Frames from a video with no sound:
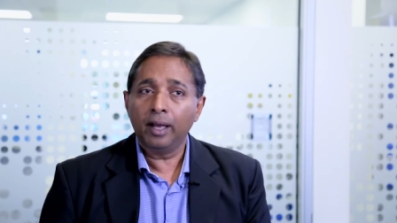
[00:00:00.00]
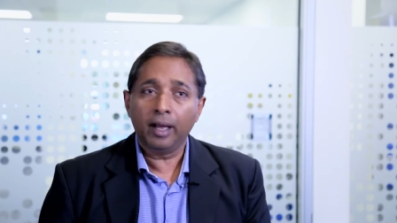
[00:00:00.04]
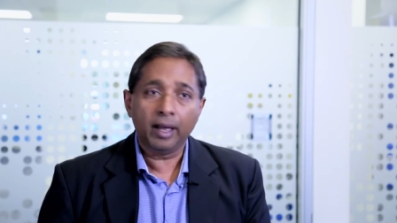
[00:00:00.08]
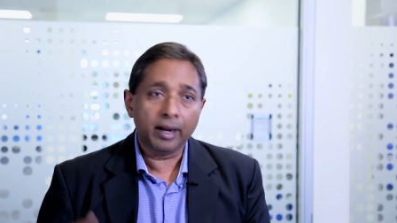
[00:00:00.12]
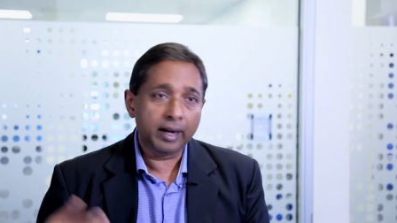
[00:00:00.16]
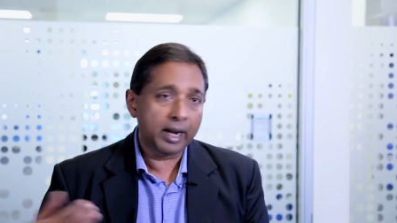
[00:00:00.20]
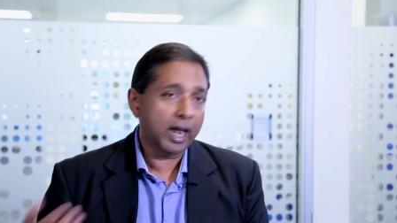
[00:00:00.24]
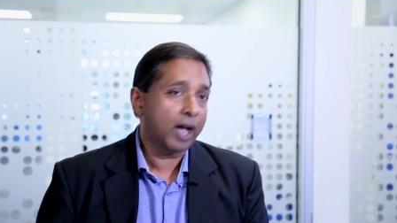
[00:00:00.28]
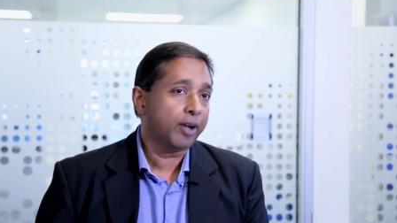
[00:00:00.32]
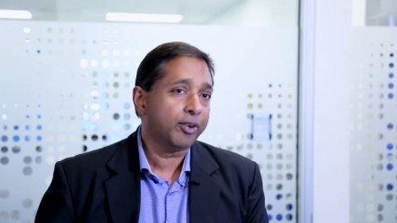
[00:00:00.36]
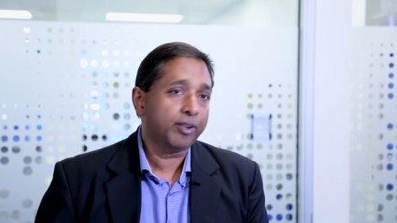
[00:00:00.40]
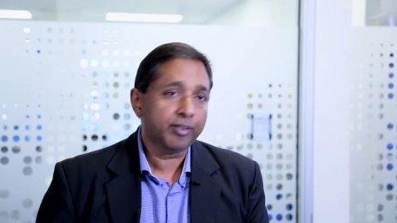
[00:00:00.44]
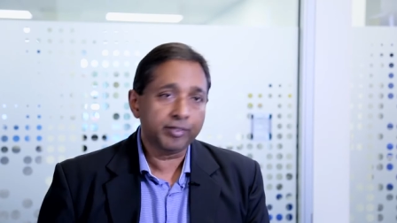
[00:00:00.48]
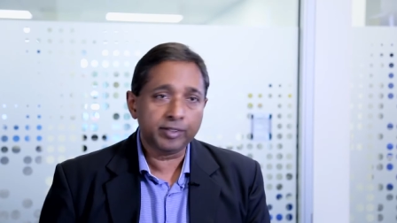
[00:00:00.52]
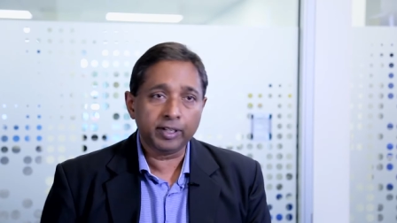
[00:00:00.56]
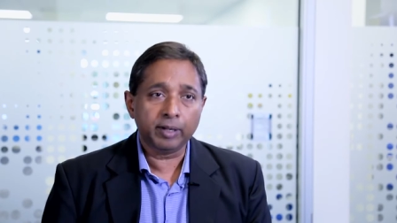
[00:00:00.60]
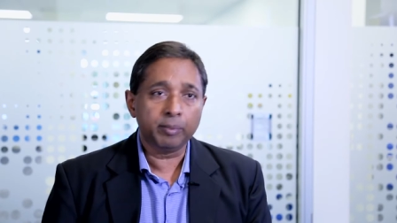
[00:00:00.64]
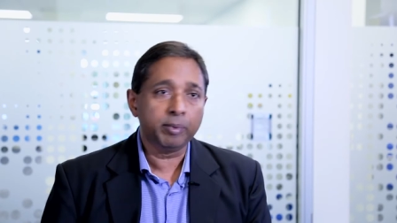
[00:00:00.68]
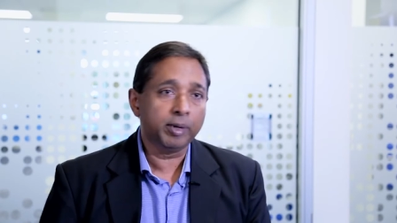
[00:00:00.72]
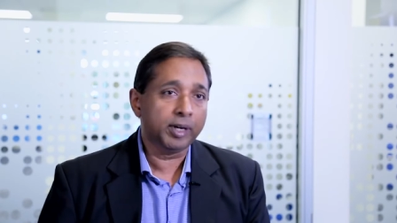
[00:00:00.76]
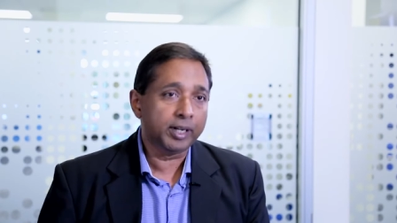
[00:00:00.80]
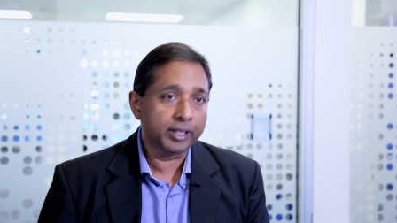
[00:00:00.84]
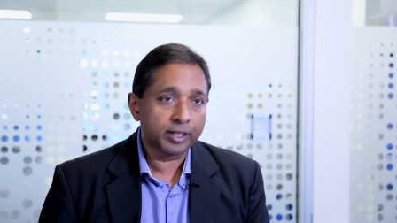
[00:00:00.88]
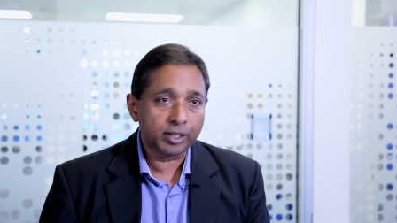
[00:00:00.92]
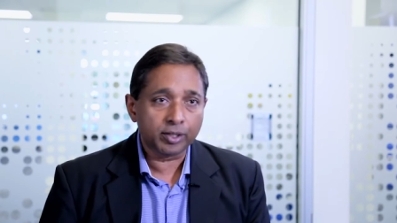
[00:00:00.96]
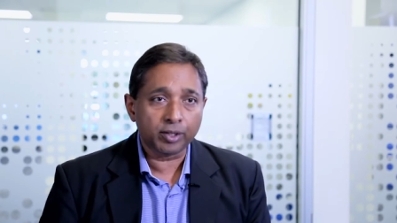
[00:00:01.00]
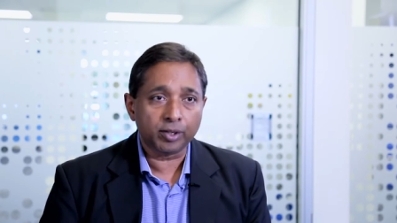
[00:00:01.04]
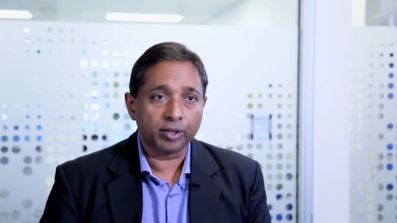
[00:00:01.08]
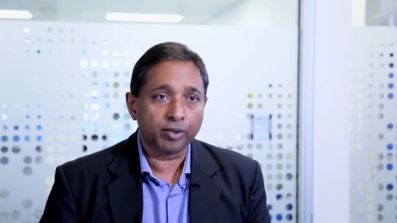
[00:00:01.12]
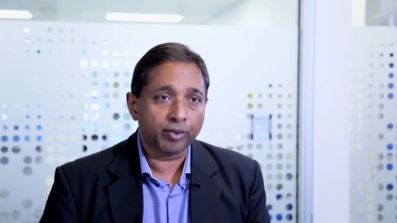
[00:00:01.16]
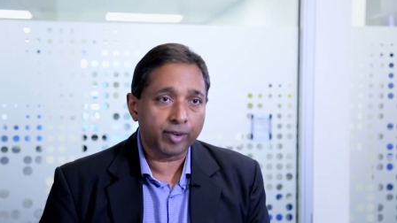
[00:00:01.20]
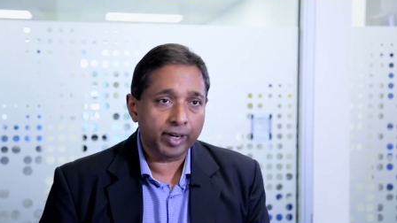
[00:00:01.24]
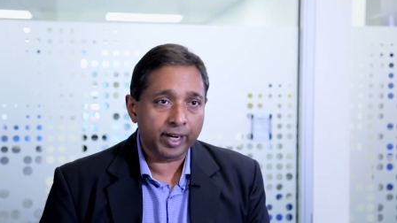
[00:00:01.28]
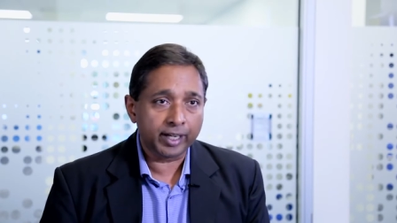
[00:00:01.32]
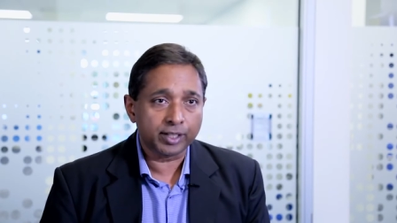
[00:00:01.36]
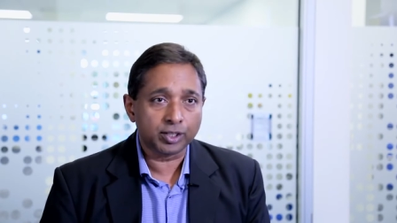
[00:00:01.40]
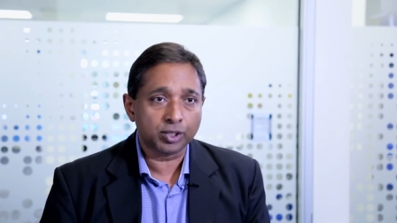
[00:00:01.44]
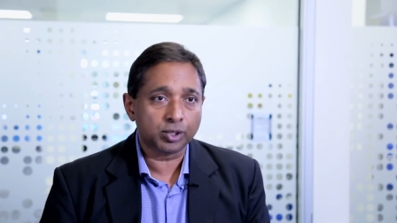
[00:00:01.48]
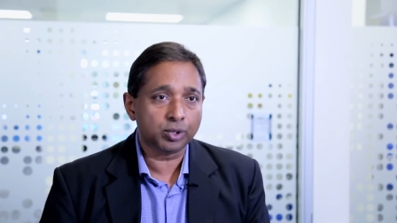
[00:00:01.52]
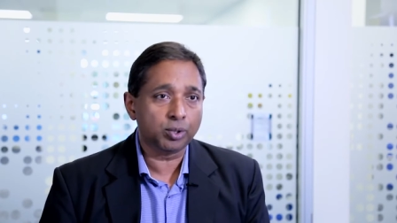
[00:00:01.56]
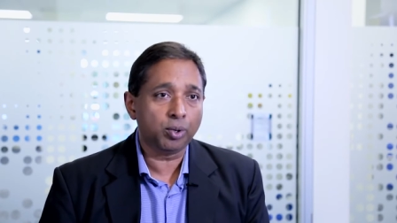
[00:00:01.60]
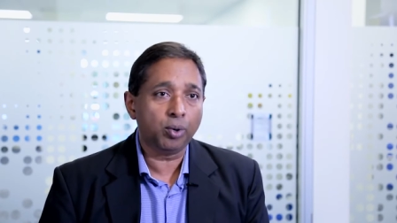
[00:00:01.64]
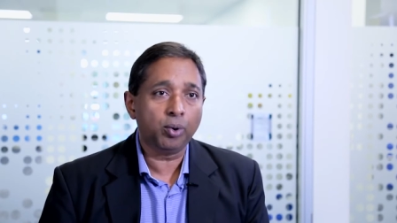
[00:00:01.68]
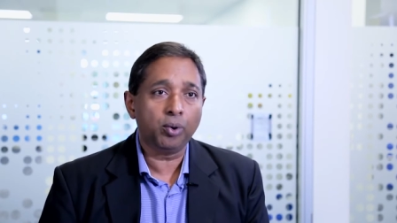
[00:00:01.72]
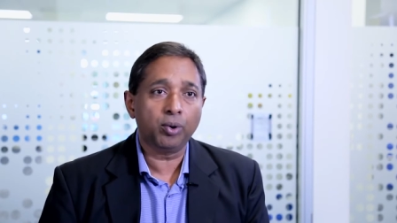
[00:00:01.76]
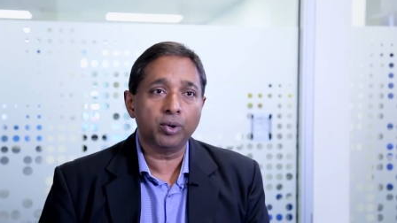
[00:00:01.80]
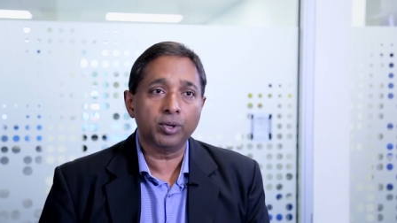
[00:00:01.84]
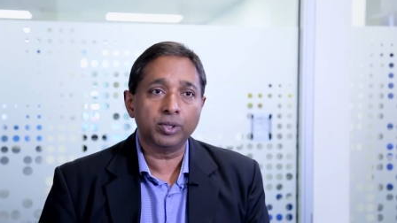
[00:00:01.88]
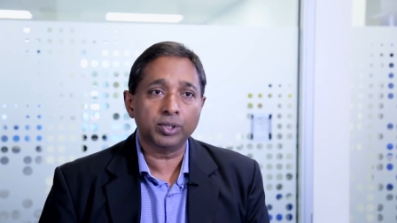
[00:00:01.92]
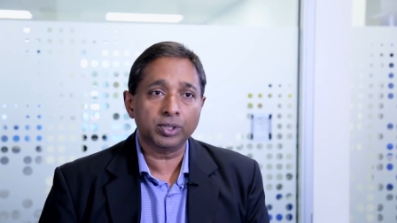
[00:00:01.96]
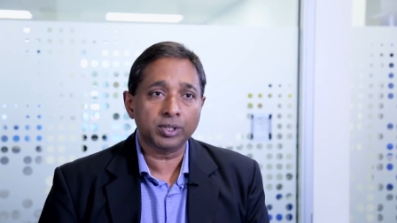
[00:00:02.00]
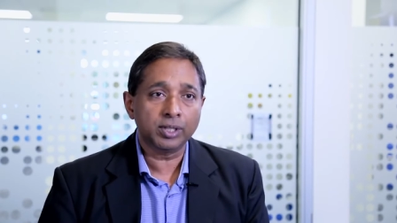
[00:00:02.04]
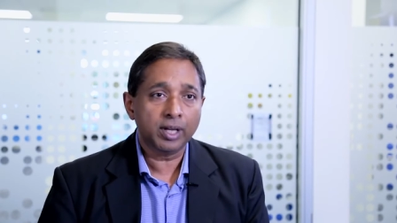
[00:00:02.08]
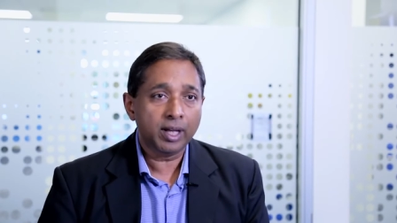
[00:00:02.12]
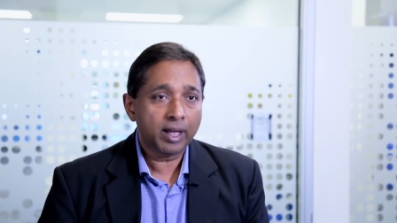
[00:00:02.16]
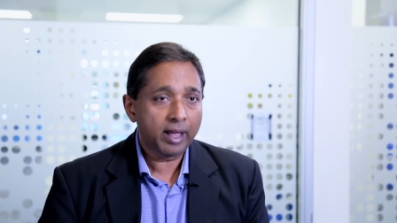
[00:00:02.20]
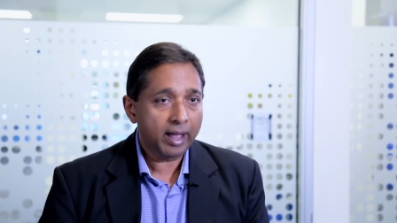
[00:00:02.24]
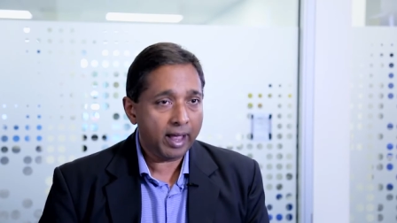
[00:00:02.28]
And now you have the ability to create scores,